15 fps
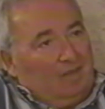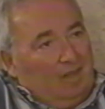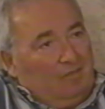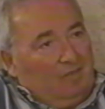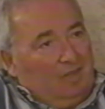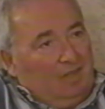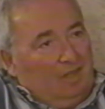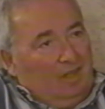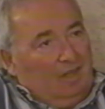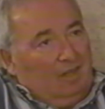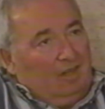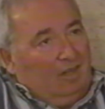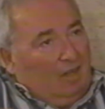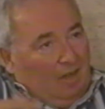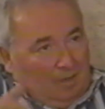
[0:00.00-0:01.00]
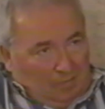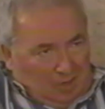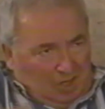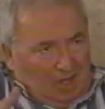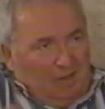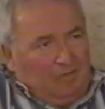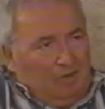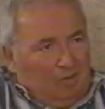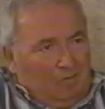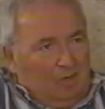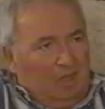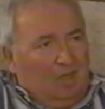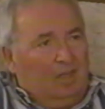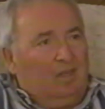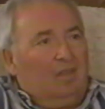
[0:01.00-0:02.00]
every day, every
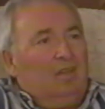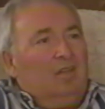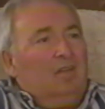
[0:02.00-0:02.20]
week.